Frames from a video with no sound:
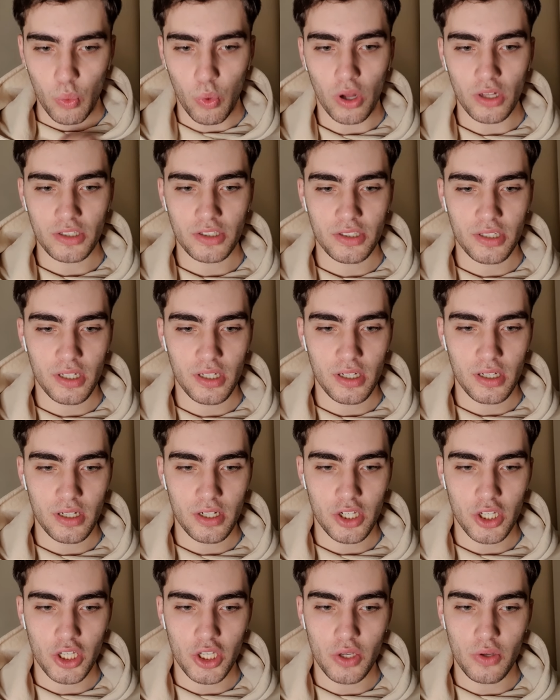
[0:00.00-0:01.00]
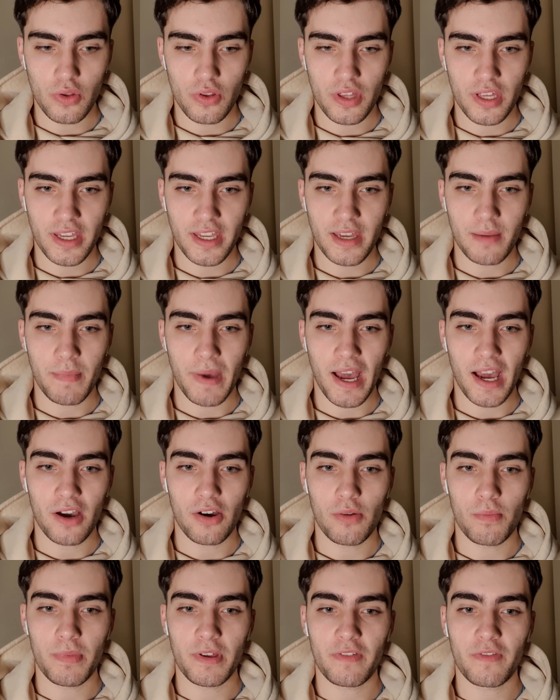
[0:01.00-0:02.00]
What do you think
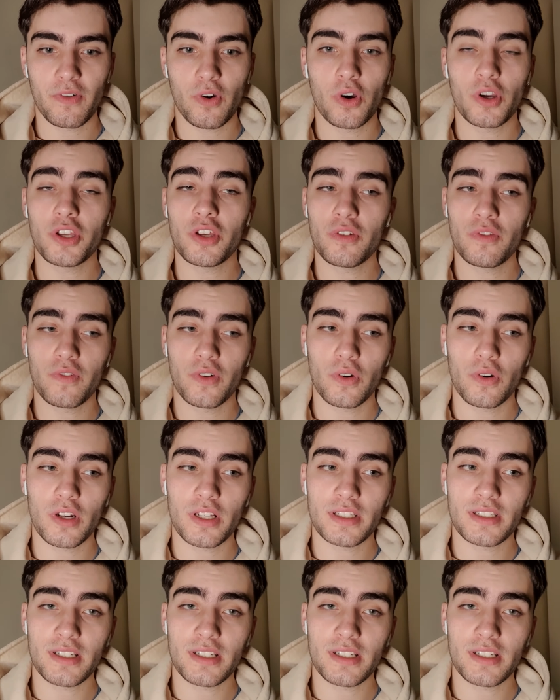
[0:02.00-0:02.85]
about before you fall